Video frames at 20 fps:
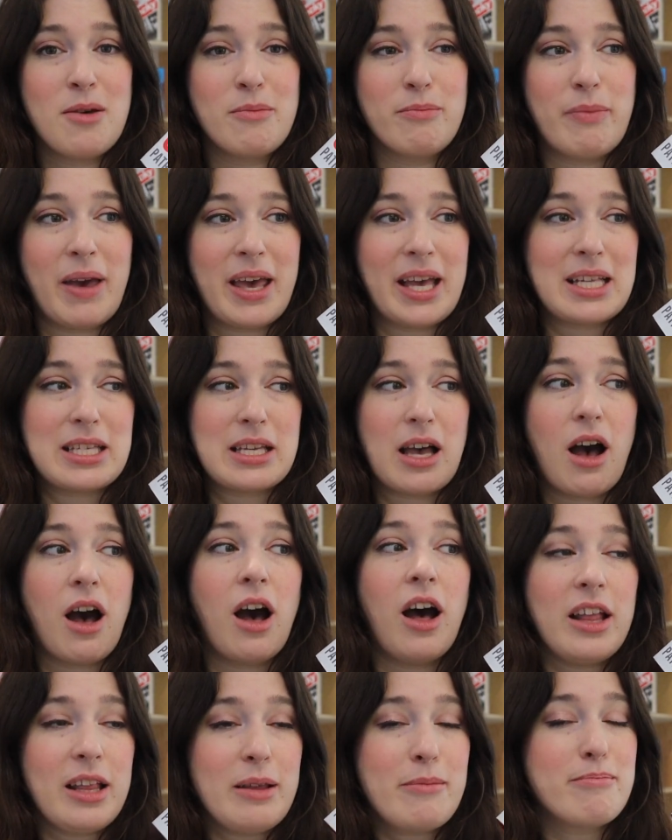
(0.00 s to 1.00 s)
made
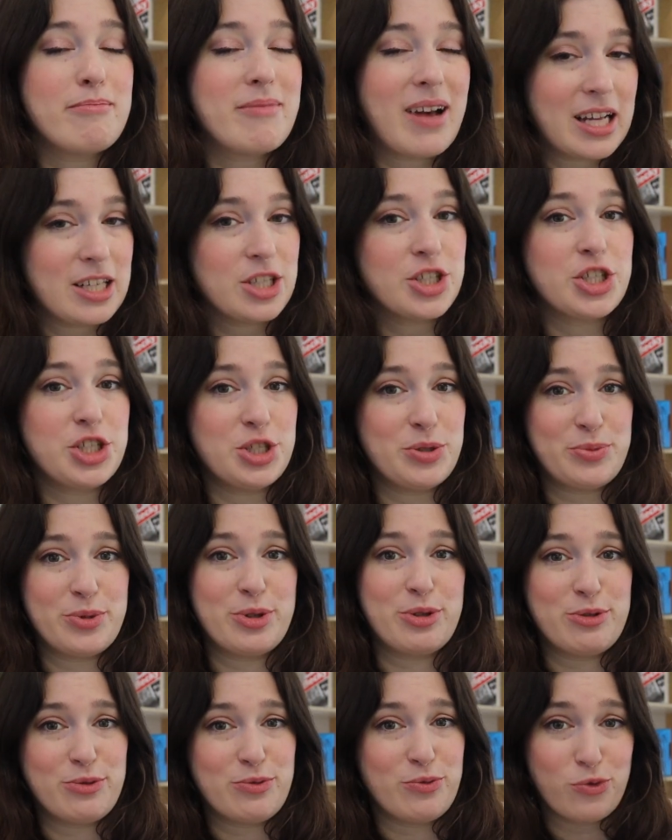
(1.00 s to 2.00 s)

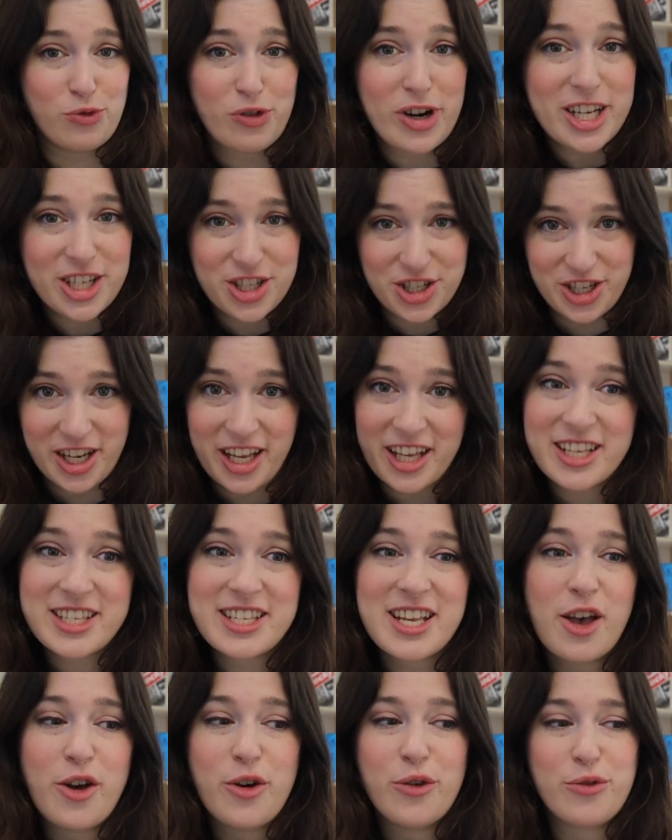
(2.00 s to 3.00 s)
unimaginable
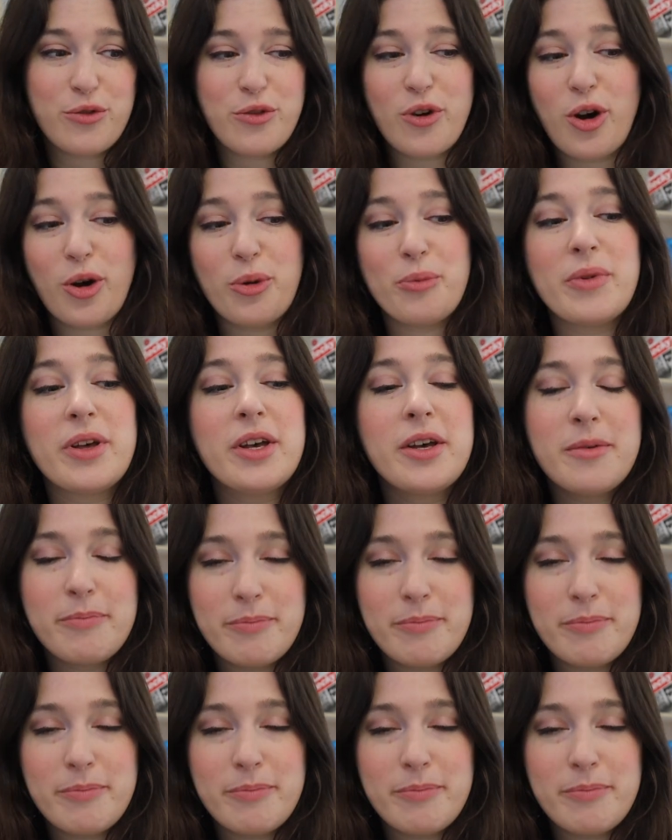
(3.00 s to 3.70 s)
riches from